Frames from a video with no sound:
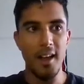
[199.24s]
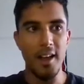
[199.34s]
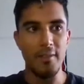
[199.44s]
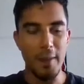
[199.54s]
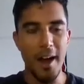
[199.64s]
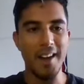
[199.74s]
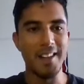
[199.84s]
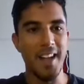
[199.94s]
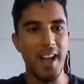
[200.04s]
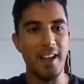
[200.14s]
If I'm
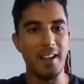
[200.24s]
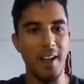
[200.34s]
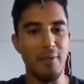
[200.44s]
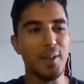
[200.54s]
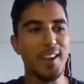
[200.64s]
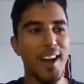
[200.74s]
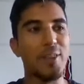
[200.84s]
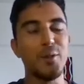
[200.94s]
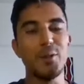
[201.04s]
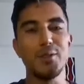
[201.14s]
honest, I've only
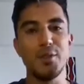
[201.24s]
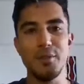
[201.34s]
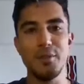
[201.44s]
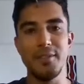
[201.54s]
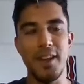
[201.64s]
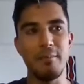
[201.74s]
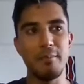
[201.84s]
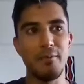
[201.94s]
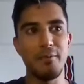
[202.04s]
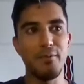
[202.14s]
gone through 2 of
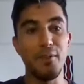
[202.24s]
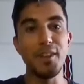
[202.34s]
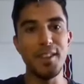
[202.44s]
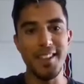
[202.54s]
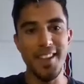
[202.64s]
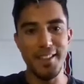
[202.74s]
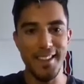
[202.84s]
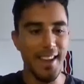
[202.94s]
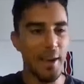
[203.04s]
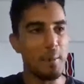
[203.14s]
them fully. I
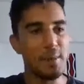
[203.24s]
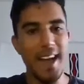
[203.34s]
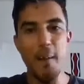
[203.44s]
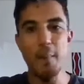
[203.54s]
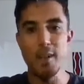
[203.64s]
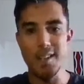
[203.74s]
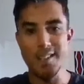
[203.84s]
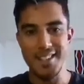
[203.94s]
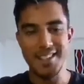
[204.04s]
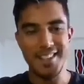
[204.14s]
think I'm dabbling
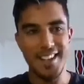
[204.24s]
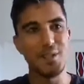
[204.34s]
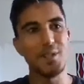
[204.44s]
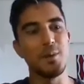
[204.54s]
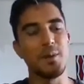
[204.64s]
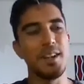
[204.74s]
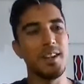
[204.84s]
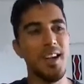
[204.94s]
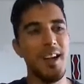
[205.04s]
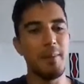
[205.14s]
into stage
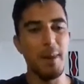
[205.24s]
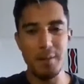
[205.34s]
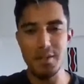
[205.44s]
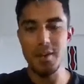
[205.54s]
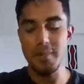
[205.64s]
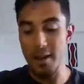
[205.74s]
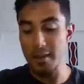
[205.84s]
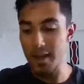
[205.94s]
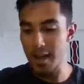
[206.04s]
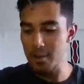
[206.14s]
3, but I'm going to share
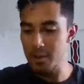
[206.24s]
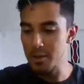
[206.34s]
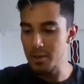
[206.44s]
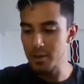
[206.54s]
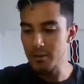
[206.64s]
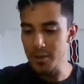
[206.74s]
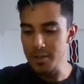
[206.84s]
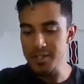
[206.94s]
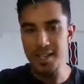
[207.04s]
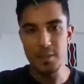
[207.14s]
about that with you. The
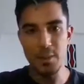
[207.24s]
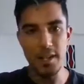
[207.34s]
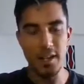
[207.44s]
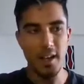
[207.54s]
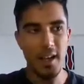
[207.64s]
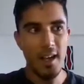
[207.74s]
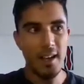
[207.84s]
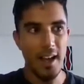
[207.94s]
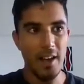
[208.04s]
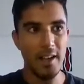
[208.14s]
first stage being
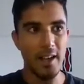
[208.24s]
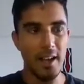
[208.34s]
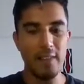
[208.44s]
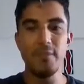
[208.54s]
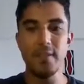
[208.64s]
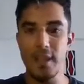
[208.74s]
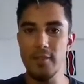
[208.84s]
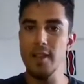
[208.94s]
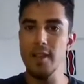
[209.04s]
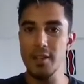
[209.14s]
kind of like infant
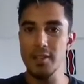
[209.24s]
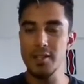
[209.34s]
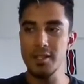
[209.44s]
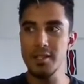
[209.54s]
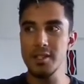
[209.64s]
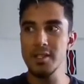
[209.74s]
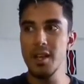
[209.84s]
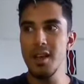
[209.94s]
level consciousness,